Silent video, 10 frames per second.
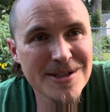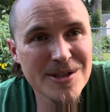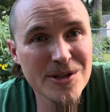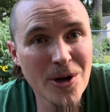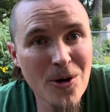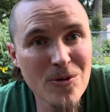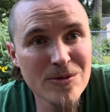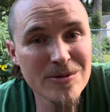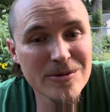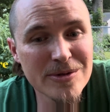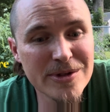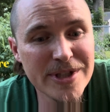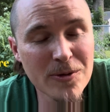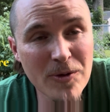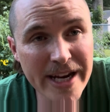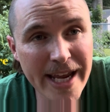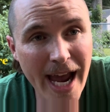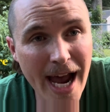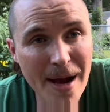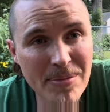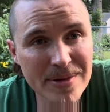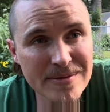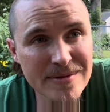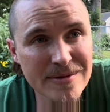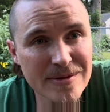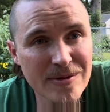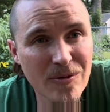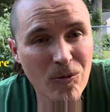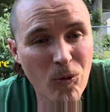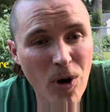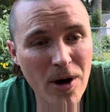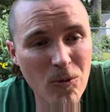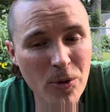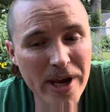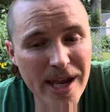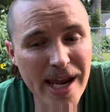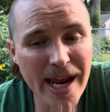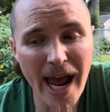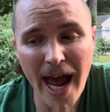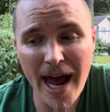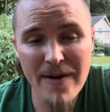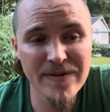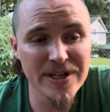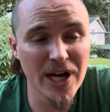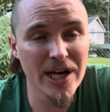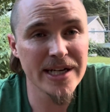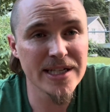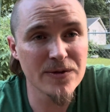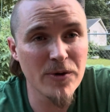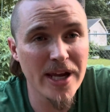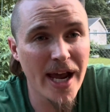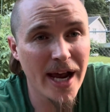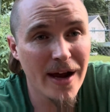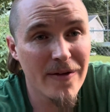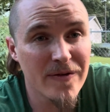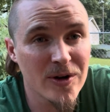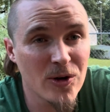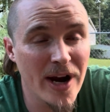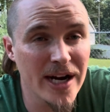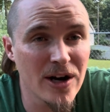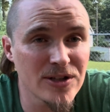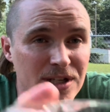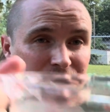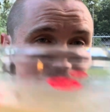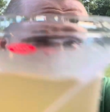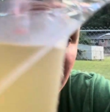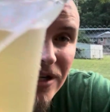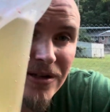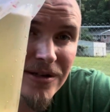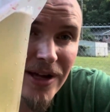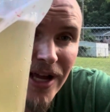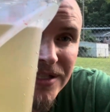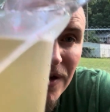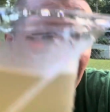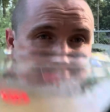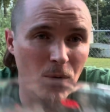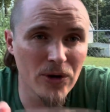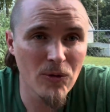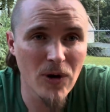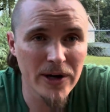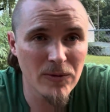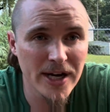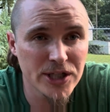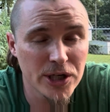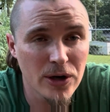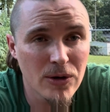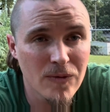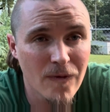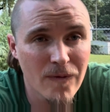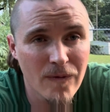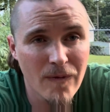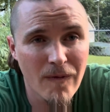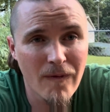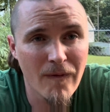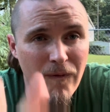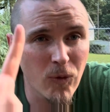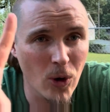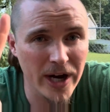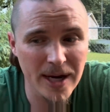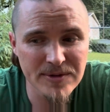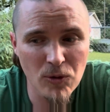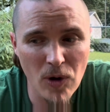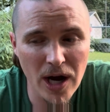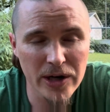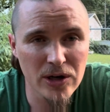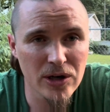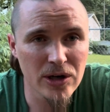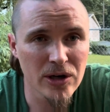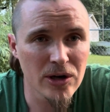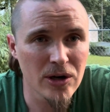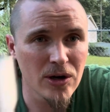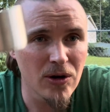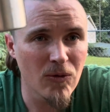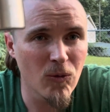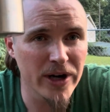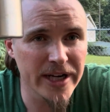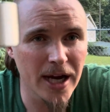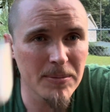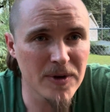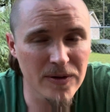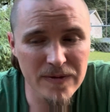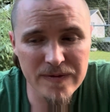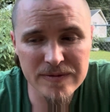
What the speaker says: so to recap, what we have done is we have created our solution. It's a 4-to-1 ratio, 4 cups of water, 1 cup of